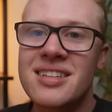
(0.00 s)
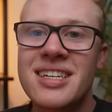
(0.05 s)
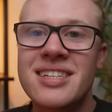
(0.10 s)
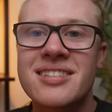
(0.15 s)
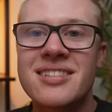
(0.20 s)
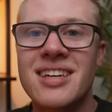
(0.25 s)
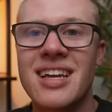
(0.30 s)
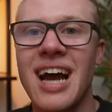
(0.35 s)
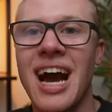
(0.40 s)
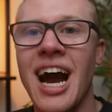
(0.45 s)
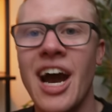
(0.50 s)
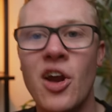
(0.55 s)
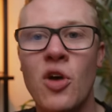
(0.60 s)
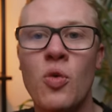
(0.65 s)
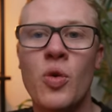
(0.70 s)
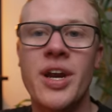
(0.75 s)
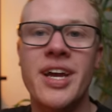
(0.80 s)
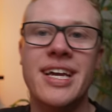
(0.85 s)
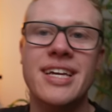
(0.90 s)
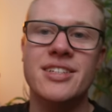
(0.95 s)
listen, I don't
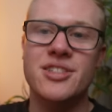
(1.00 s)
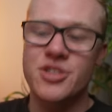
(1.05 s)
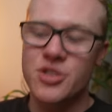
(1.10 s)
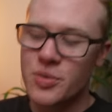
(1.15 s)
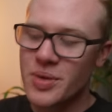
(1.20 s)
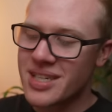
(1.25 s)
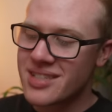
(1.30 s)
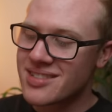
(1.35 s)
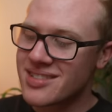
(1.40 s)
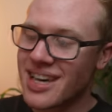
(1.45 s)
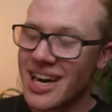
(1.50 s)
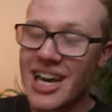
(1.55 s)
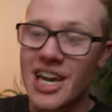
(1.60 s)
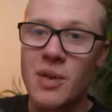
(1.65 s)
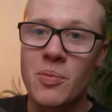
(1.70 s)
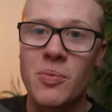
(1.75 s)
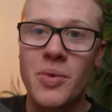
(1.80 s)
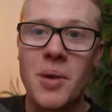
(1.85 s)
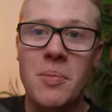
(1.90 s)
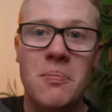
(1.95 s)
want to get too
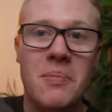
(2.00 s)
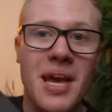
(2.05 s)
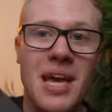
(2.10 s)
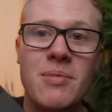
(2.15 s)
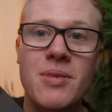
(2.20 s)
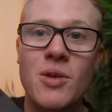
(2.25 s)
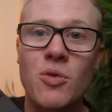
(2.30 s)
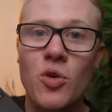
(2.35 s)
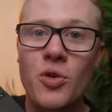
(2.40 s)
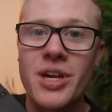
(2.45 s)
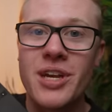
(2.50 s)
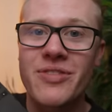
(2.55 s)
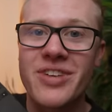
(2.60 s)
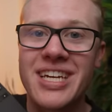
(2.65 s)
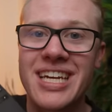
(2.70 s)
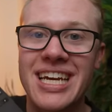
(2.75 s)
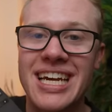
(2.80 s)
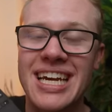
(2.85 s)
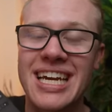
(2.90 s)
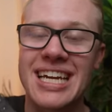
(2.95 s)
excited, but maybe we'll even
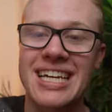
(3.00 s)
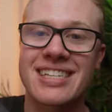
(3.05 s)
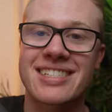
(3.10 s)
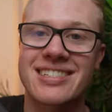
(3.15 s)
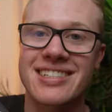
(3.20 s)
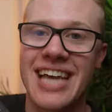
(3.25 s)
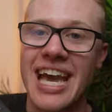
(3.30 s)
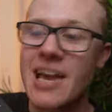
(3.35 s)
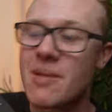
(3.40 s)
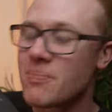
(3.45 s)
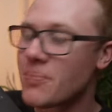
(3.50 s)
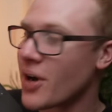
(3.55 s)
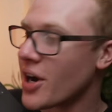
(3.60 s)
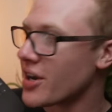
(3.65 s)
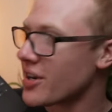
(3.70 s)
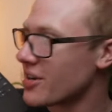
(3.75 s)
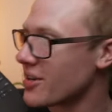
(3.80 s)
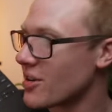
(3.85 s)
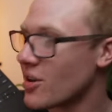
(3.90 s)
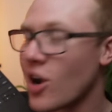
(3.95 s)
get an escape
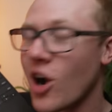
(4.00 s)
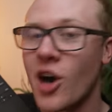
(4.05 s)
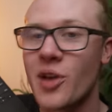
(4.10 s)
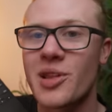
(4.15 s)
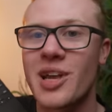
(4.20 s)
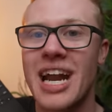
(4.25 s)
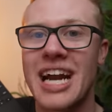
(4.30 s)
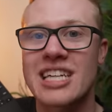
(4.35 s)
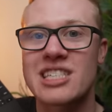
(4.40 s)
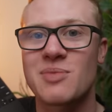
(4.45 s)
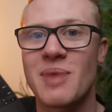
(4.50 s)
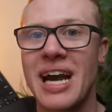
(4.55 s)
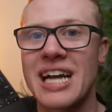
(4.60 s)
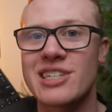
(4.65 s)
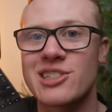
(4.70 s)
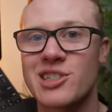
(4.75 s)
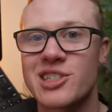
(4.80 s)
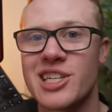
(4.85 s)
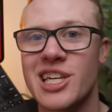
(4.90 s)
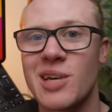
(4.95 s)
button on the next
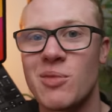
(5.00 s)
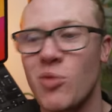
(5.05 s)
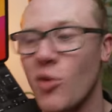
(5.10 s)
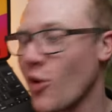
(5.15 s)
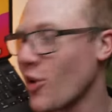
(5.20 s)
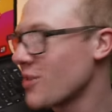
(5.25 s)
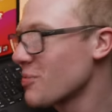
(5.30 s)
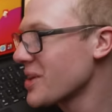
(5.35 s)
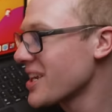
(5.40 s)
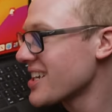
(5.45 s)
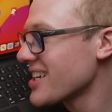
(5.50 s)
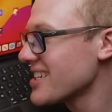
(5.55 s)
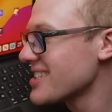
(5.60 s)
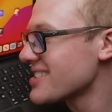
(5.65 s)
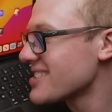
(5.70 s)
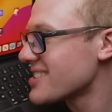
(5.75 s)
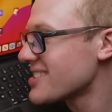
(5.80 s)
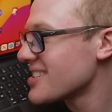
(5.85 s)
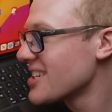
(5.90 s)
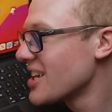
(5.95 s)
Magic Keyboard,
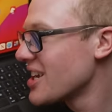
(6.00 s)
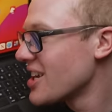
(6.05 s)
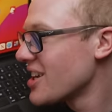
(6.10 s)
because